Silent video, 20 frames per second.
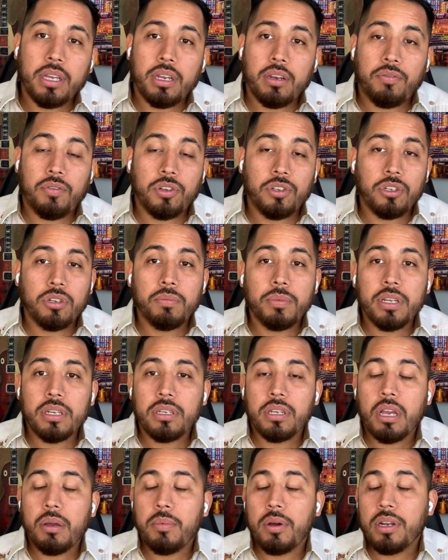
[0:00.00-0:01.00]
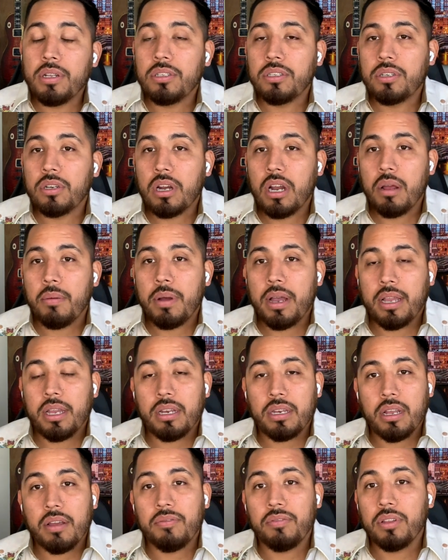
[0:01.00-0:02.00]
And if you shoot me a DM on Instagram, I
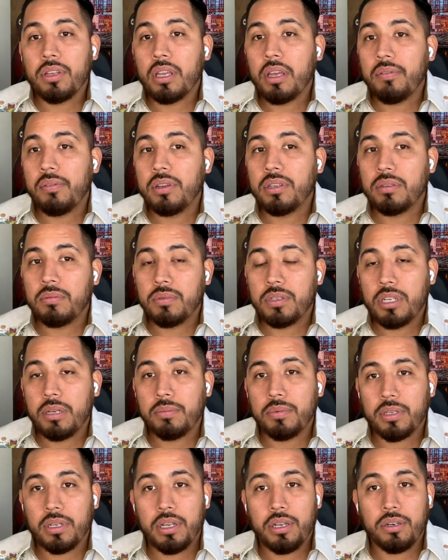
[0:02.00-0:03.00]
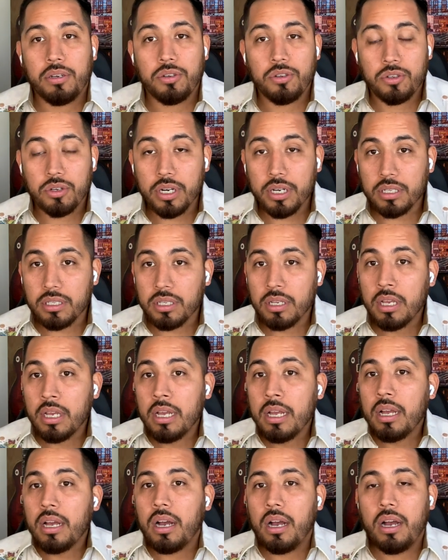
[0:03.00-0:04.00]
can definitely give you some tips and tricks
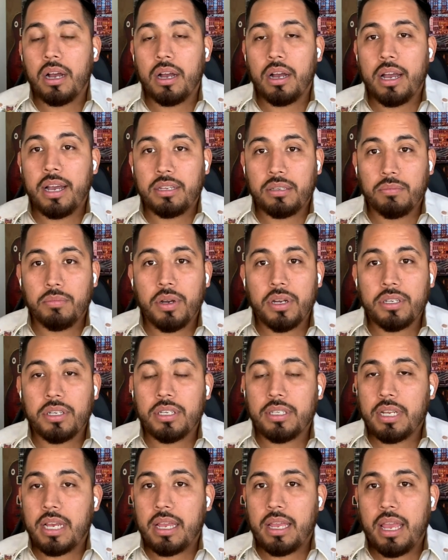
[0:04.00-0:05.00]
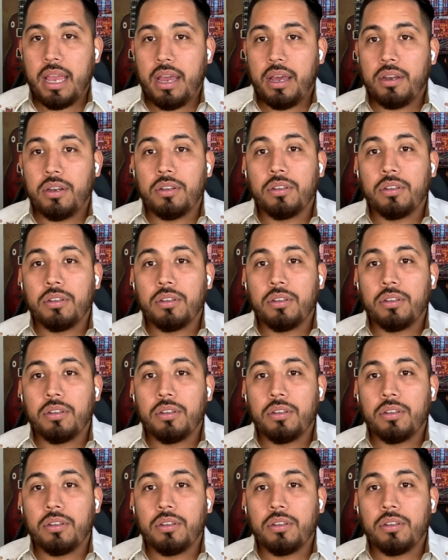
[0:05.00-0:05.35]
as much as I can.